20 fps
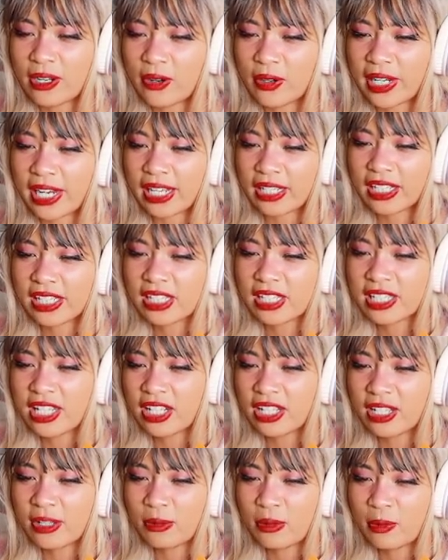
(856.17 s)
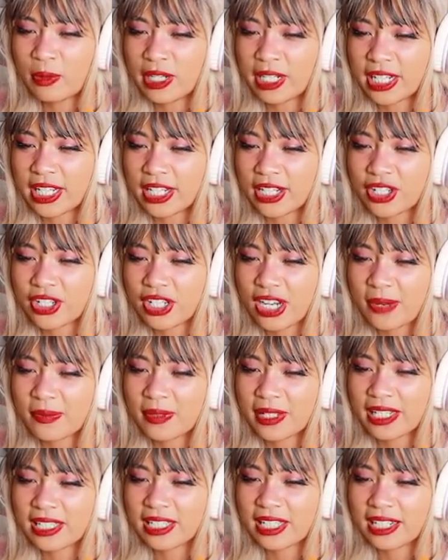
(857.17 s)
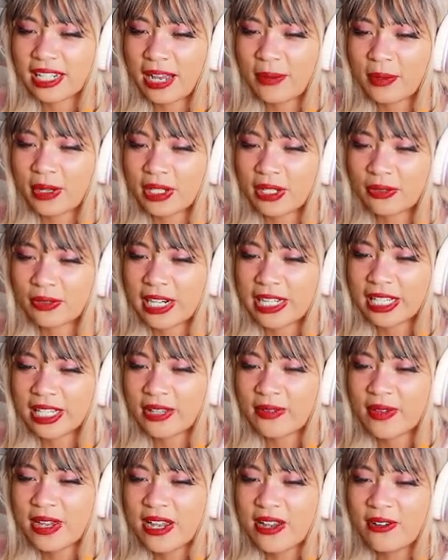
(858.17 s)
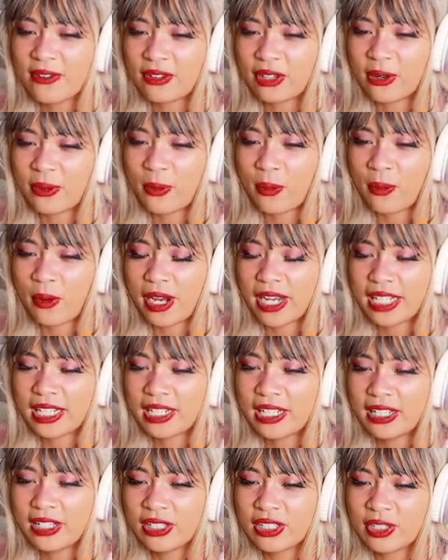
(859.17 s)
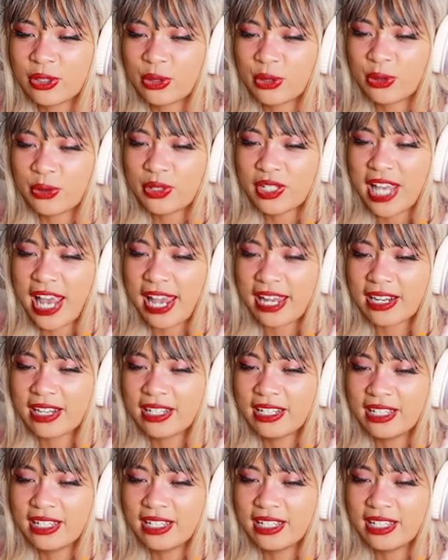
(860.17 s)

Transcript: Okay, let's tell them what a good job they did. I'm gonna rate them from 1 to 10.